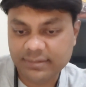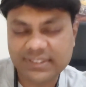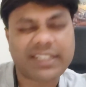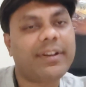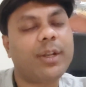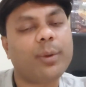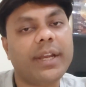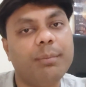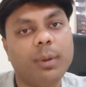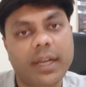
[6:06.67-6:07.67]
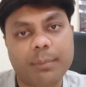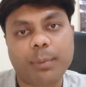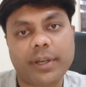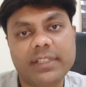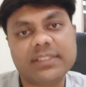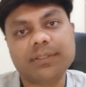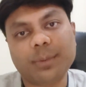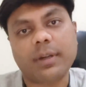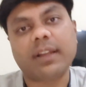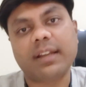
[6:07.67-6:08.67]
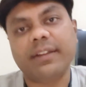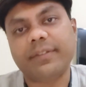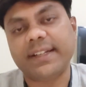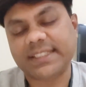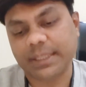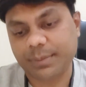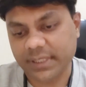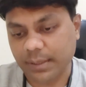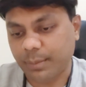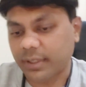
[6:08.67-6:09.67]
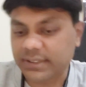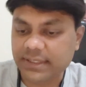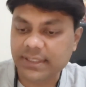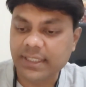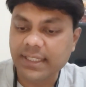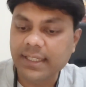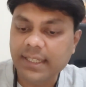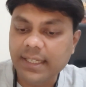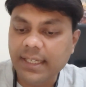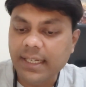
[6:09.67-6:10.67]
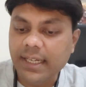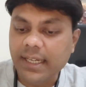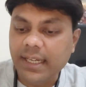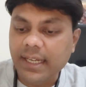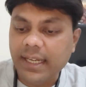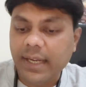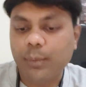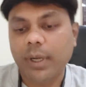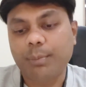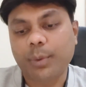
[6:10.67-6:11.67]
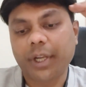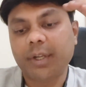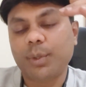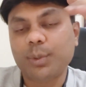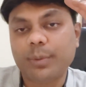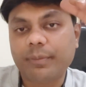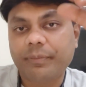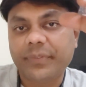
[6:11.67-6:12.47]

7 to 8 bullet points, what are the different steps in the process. 1.2